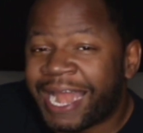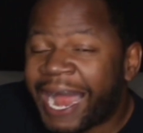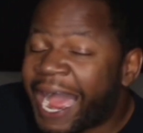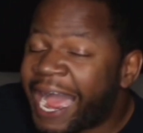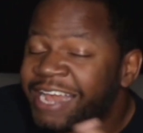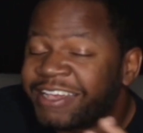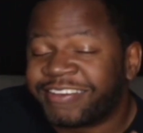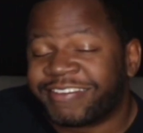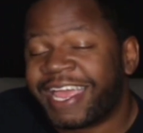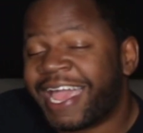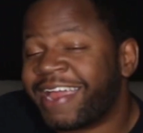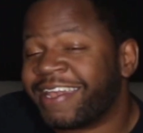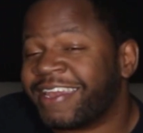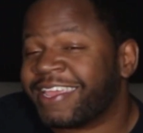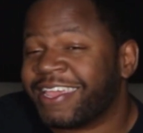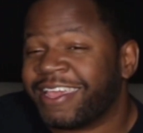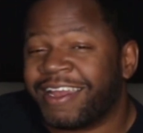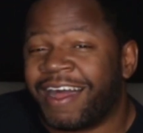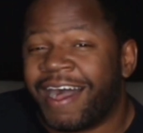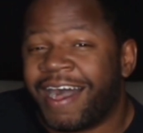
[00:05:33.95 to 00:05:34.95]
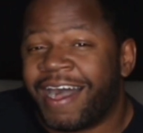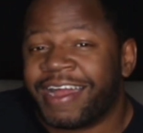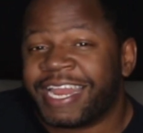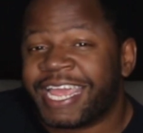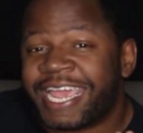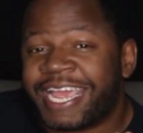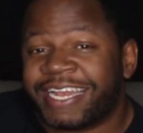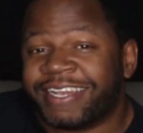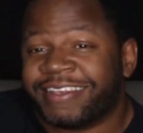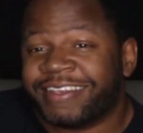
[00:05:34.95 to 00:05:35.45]
I just had to get on
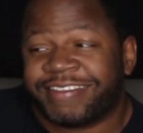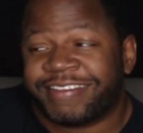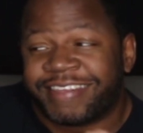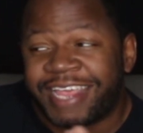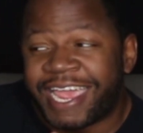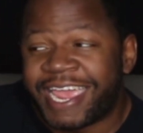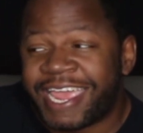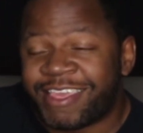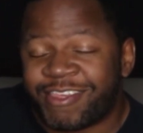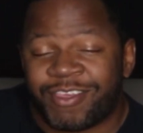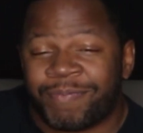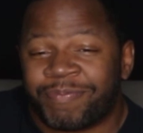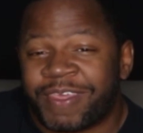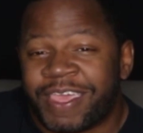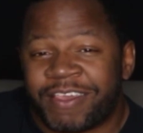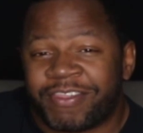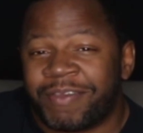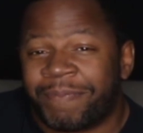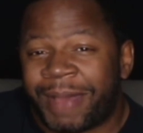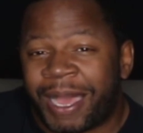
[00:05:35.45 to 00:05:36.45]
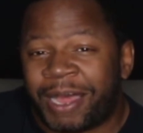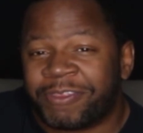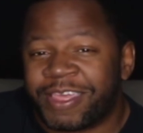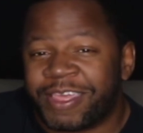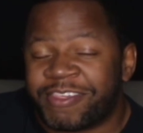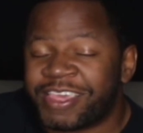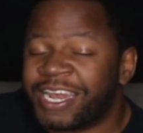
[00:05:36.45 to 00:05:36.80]
and say some things about this.